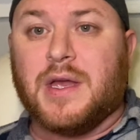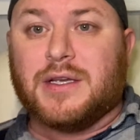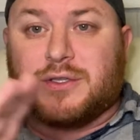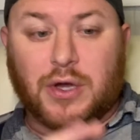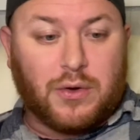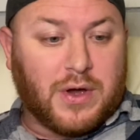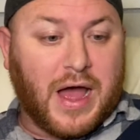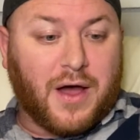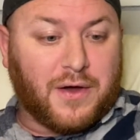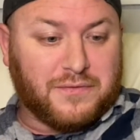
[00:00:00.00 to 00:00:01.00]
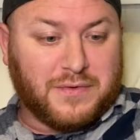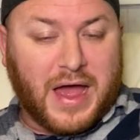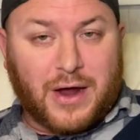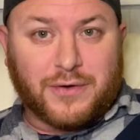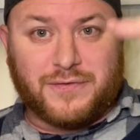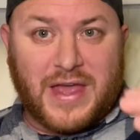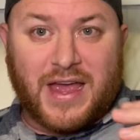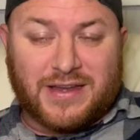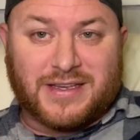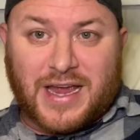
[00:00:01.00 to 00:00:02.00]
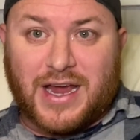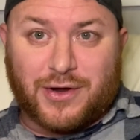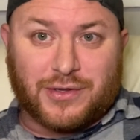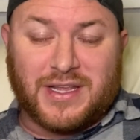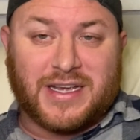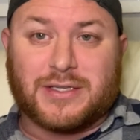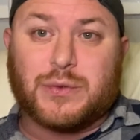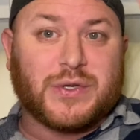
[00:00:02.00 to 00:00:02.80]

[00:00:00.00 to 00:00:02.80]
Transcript: So out of that entire list,